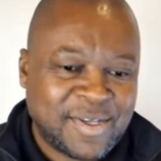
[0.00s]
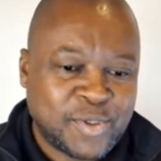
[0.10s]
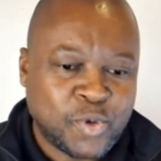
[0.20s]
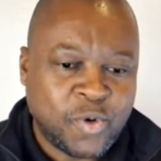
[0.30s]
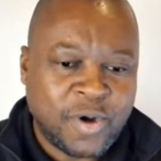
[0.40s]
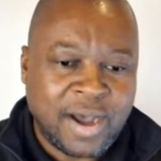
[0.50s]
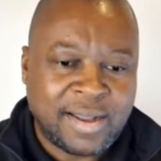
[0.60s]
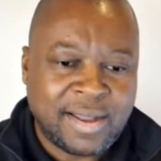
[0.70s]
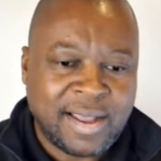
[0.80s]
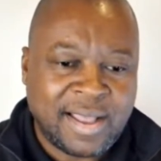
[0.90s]
So
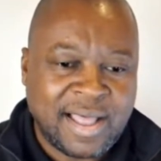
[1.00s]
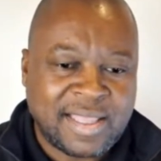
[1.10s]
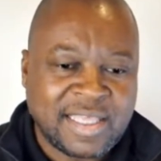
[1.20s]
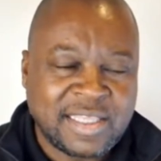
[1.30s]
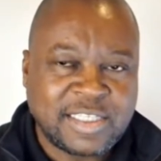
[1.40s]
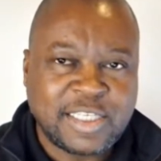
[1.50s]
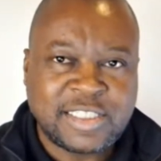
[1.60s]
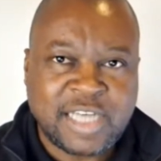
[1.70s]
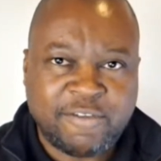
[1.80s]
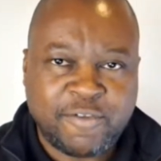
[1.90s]
I think this is
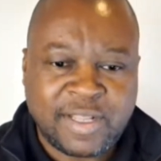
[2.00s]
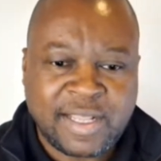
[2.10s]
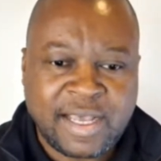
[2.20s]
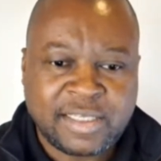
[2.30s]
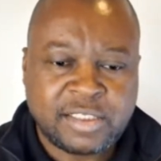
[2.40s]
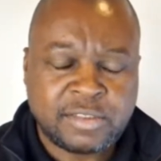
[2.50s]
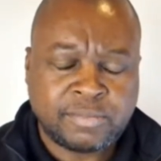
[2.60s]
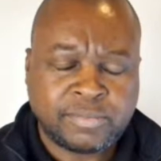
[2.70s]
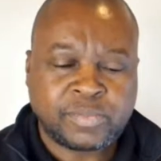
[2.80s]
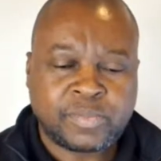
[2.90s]
tough on guys.
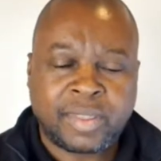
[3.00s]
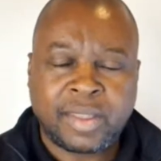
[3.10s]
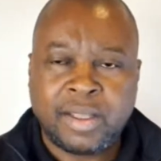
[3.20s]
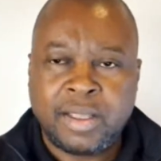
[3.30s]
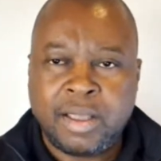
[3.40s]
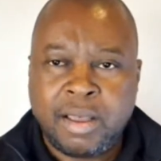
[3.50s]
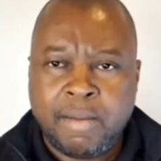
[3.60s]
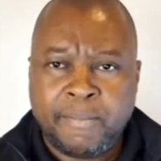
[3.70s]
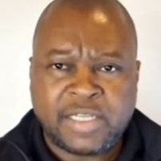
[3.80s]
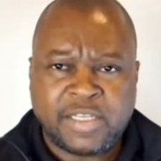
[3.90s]

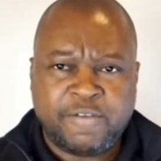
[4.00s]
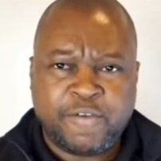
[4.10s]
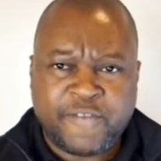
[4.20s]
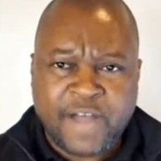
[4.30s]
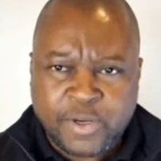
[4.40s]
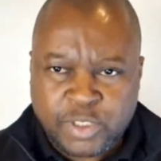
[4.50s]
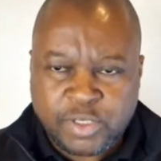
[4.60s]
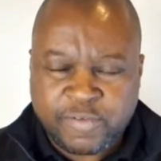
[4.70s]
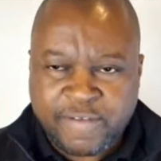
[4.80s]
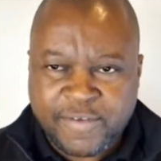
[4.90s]
But if you find
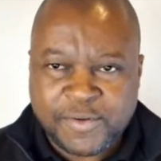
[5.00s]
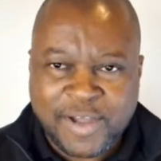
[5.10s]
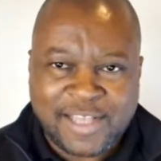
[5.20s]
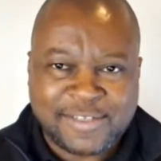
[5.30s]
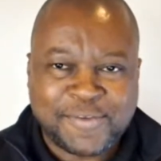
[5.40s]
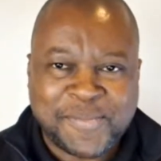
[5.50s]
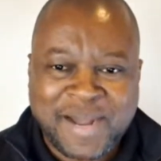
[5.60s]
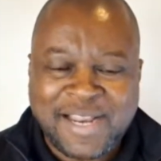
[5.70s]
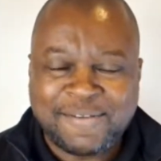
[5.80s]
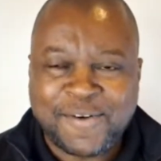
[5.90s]
yourself having to ask for
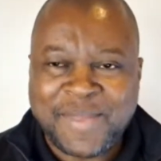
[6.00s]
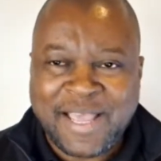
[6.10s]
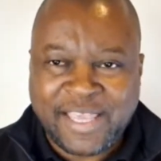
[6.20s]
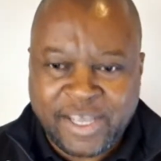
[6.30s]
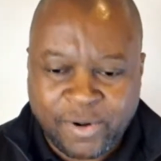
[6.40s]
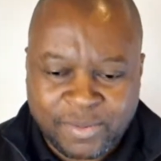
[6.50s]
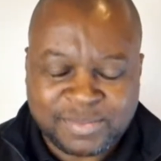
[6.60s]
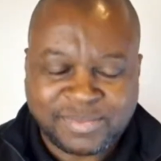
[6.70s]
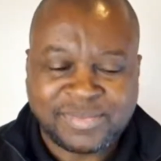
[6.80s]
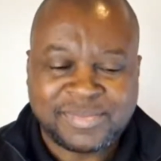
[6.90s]
money from a girl,
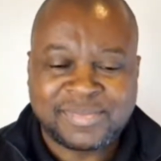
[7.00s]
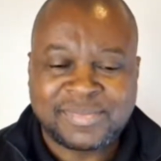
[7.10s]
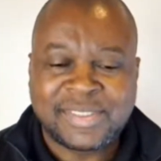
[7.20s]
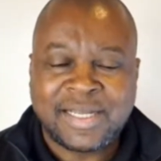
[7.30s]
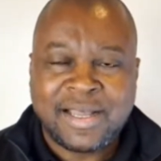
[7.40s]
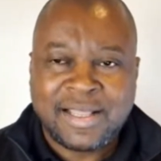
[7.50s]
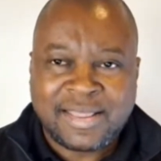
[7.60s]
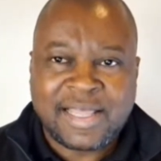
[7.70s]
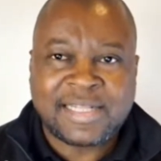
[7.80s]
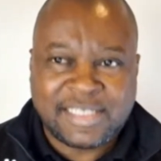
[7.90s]

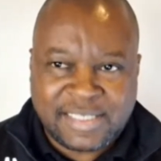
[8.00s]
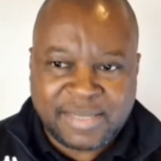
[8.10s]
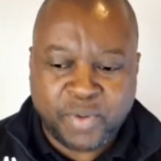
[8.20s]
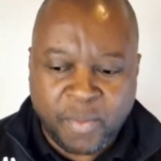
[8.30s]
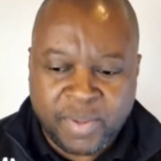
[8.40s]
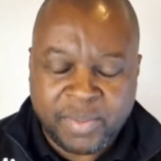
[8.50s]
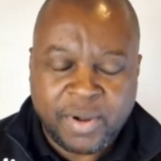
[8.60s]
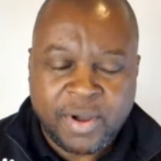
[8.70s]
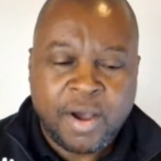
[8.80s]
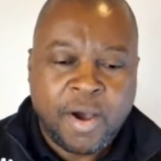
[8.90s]
that is a problem.
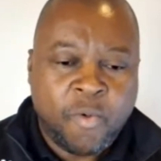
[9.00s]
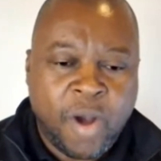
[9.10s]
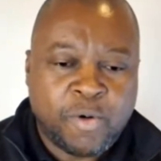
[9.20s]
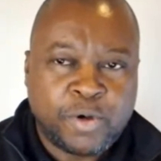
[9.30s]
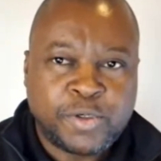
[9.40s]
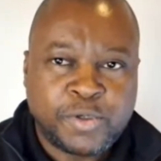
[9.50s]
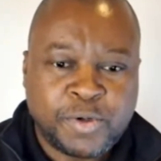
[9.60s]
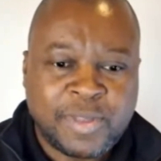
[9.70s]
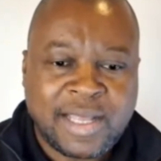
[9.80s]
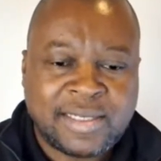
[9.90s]
Why would you
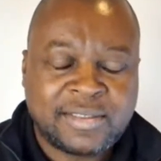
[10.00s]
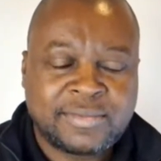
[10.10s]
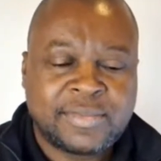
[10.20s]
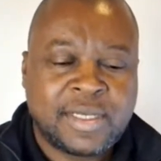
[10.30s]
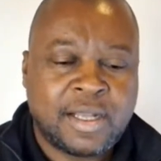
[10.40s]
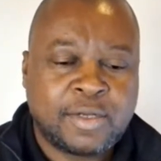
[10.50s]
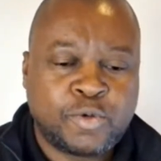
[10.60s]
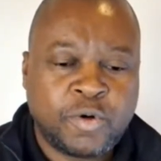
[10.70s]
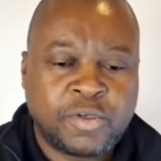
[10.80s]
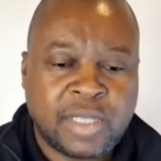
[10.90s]
do that? Do
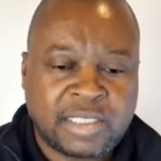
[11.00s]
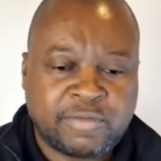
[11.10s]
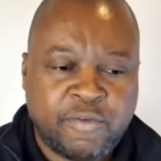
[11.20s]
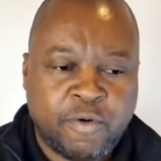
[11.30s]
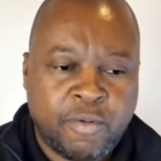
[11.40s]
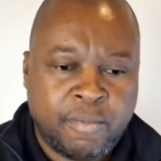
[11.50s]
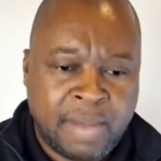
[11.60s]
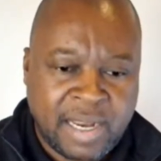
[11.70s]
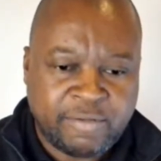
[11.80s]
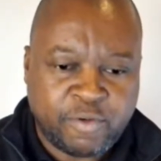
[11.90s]
not ask for
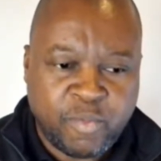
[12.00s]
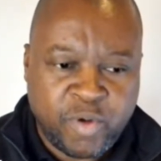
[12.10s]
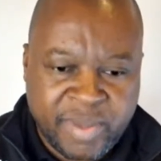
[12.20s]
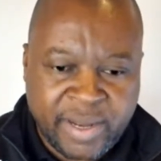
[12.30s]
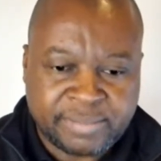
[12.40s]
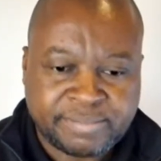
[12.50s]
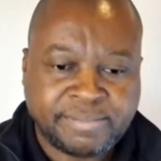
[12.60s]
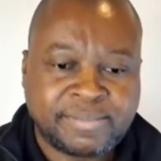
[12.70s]
money from women.